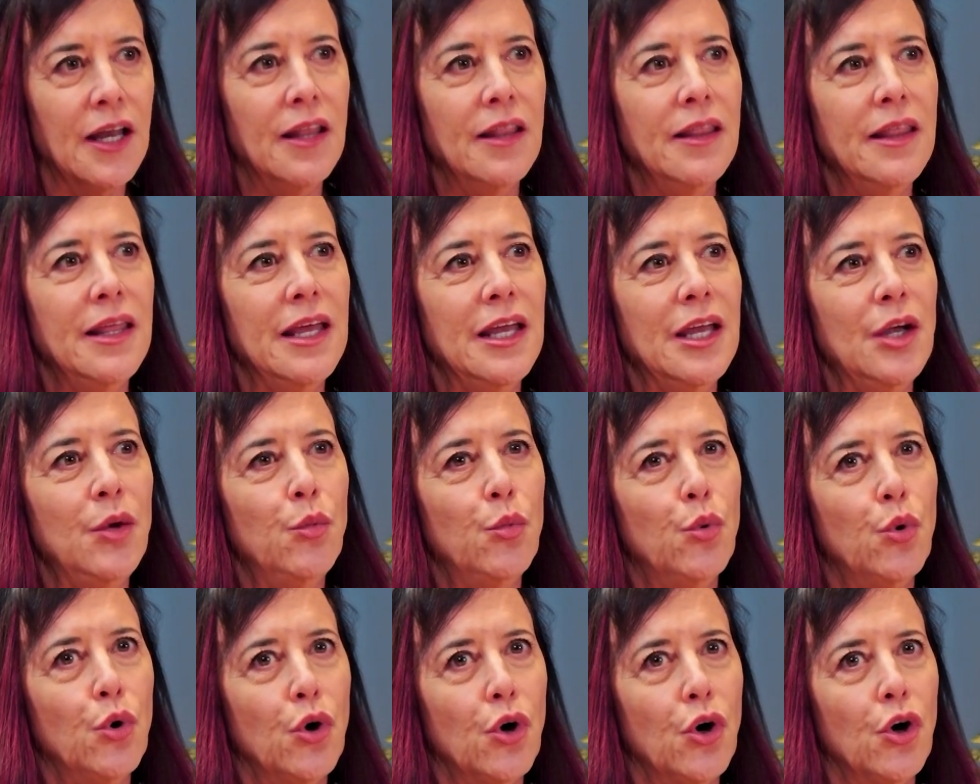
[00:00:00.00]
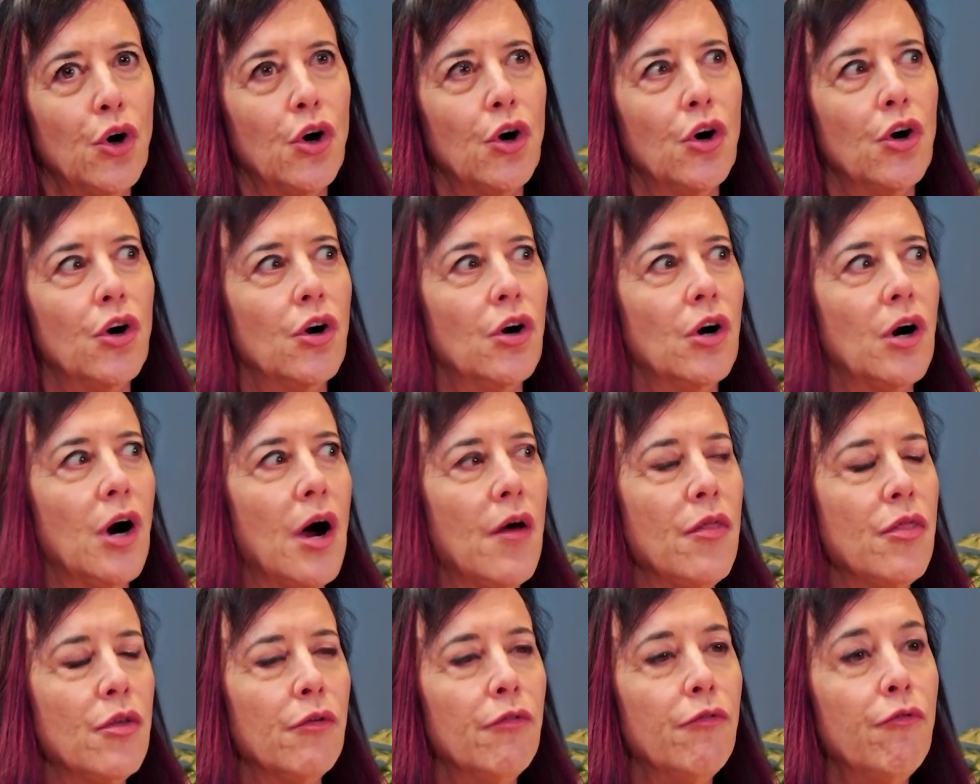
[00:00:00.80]
They were
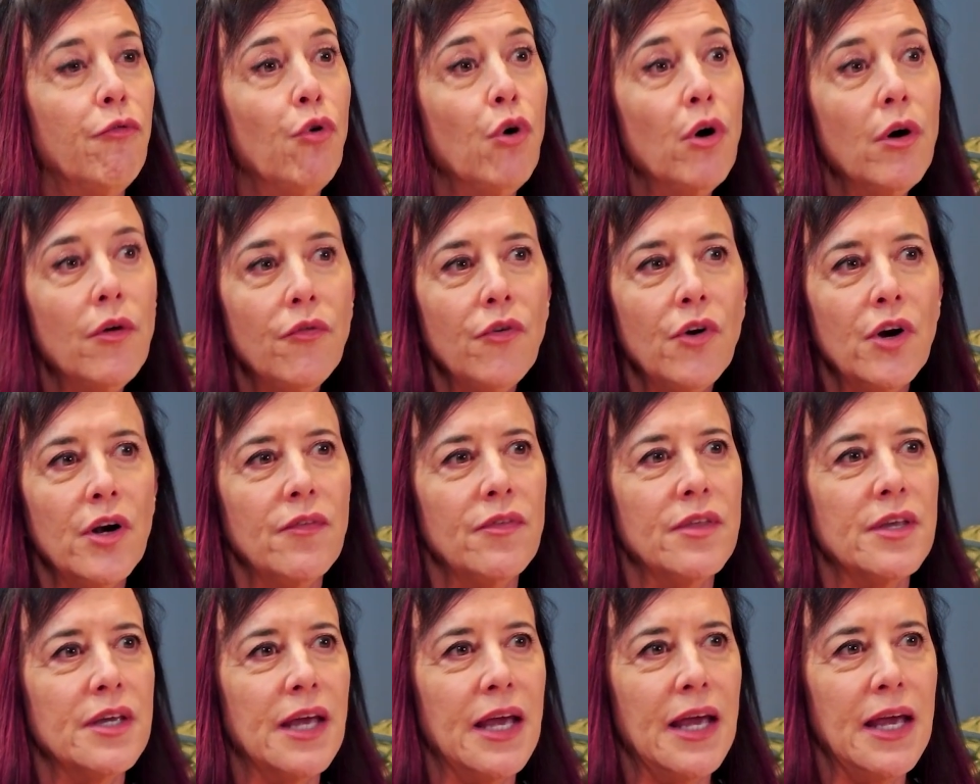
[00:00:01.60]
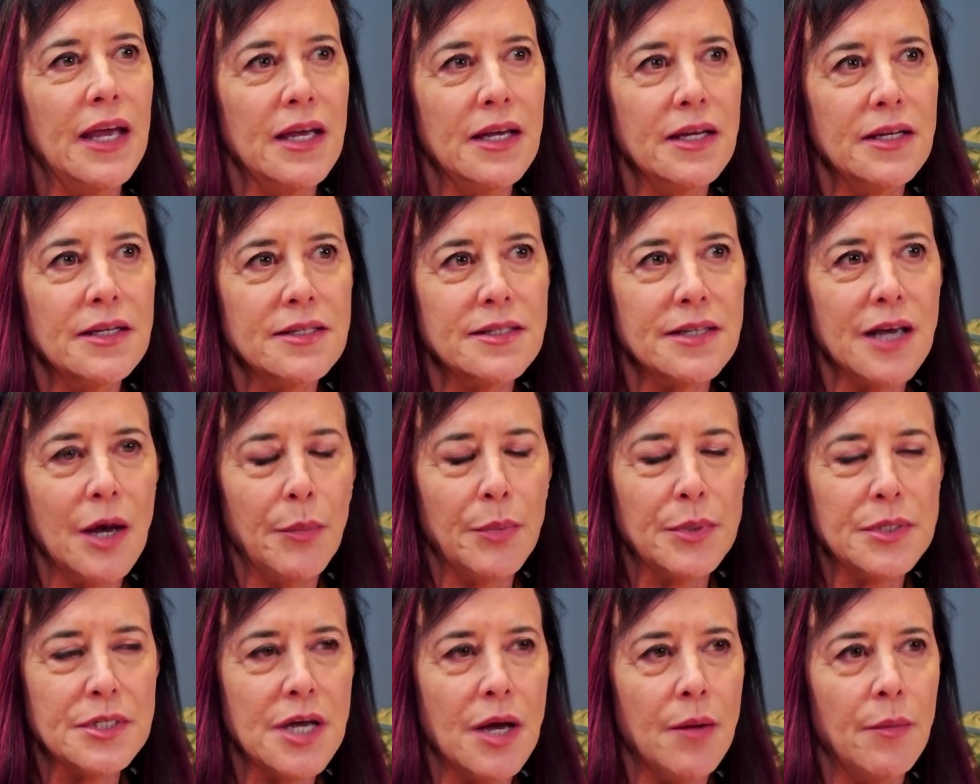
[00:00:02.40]
on the forefront of the AIDS
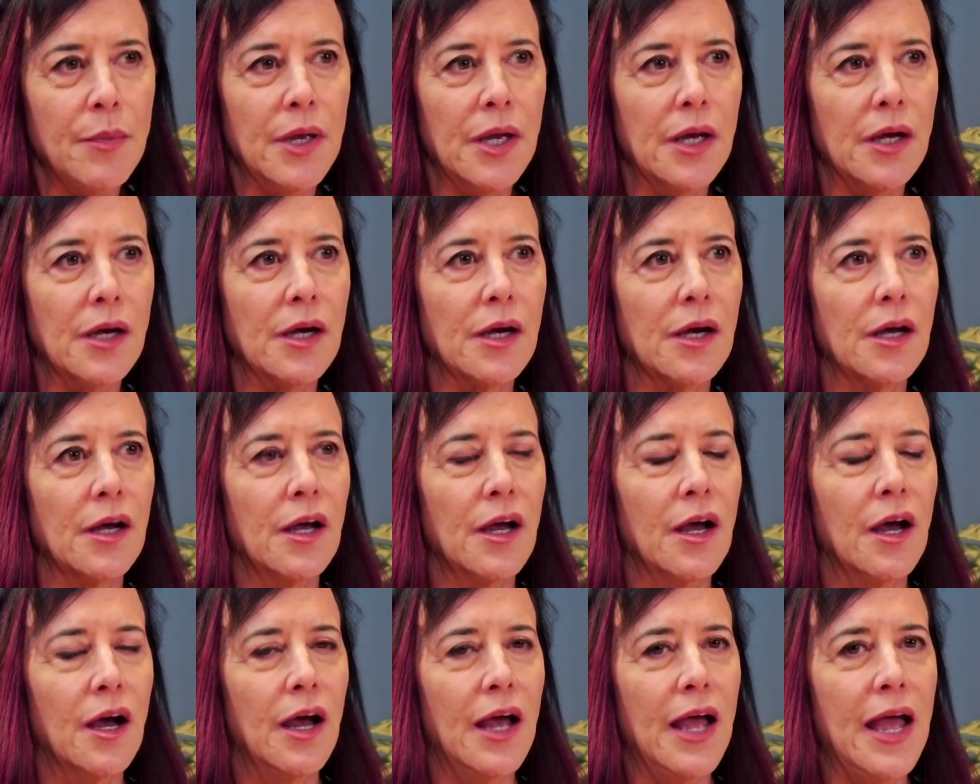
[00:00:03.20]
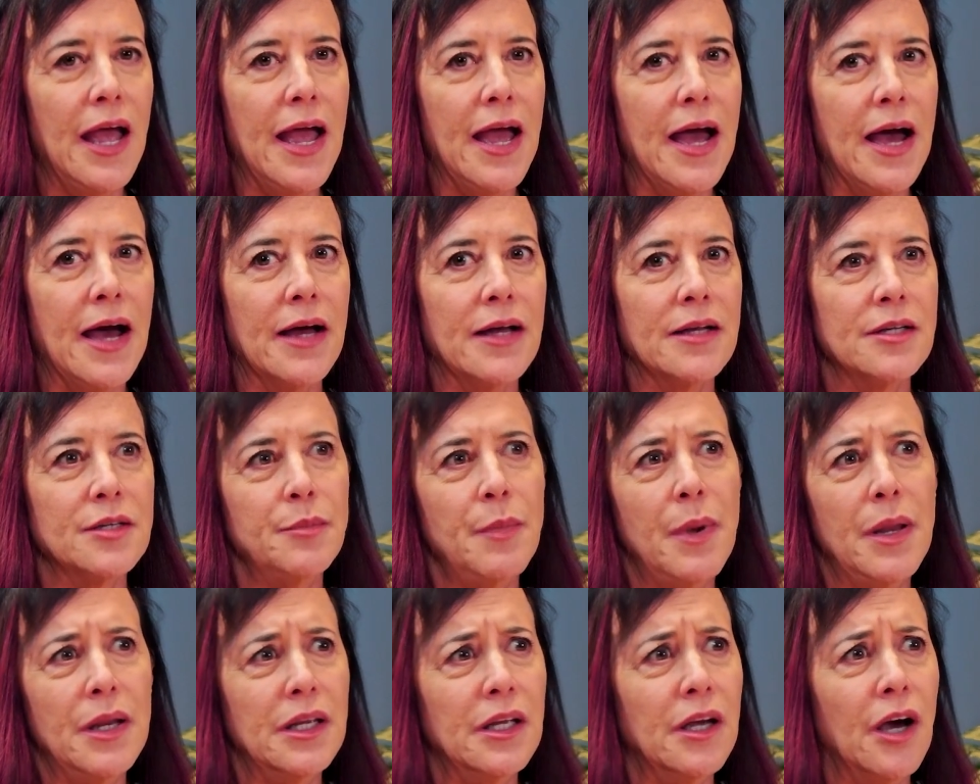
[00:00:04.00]
epidemic and
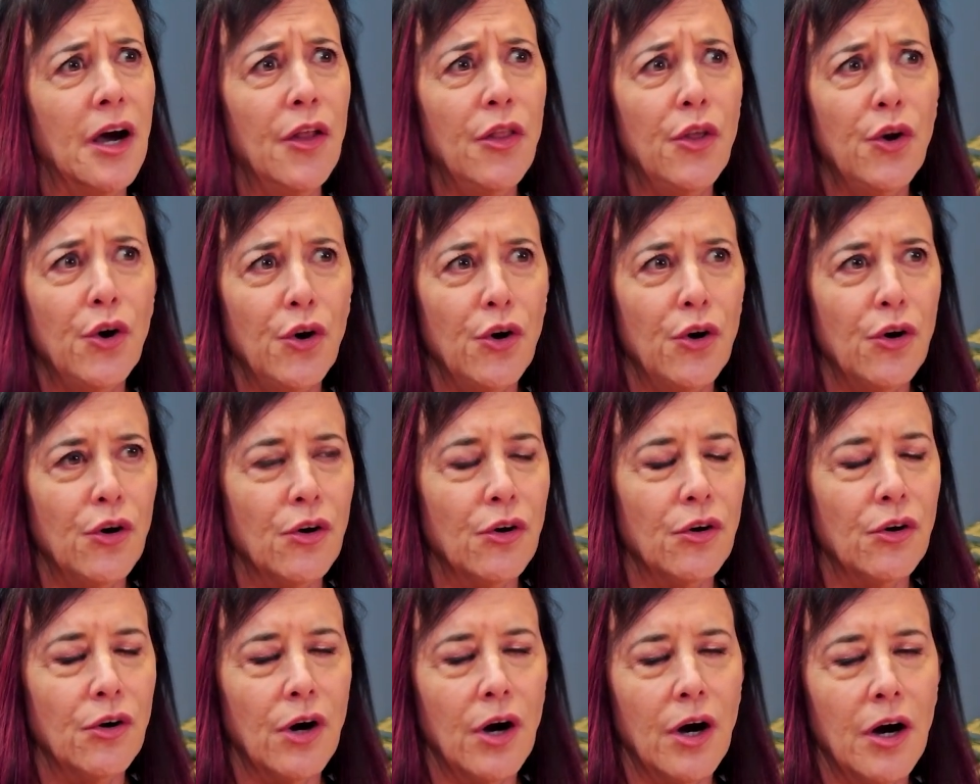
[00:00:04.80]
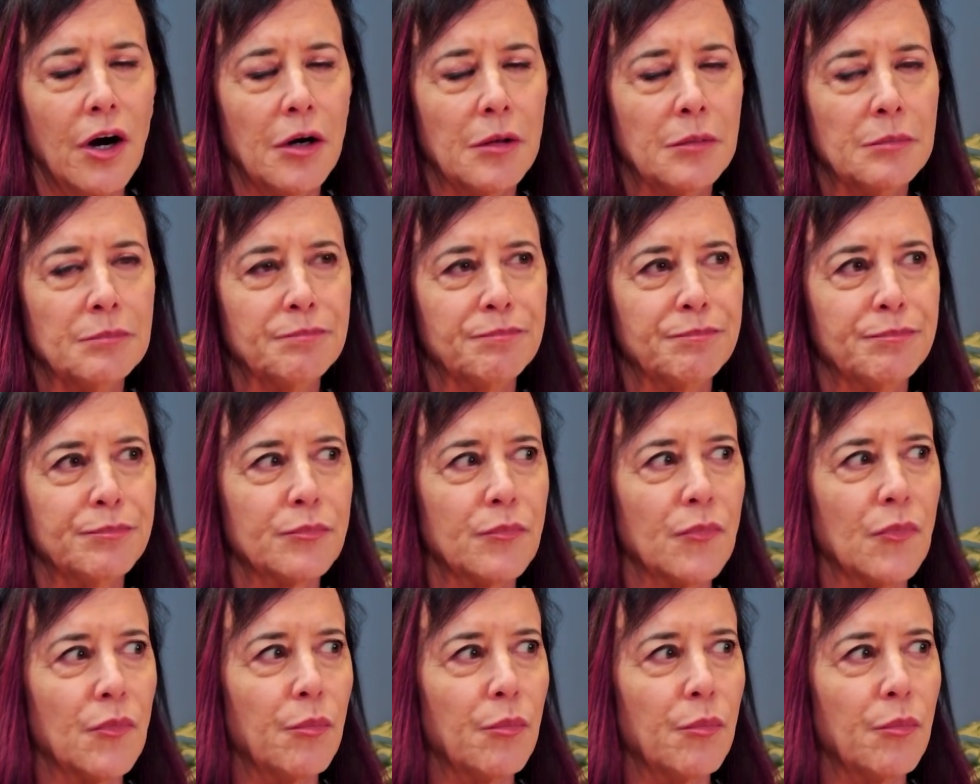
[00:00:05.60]
many other um,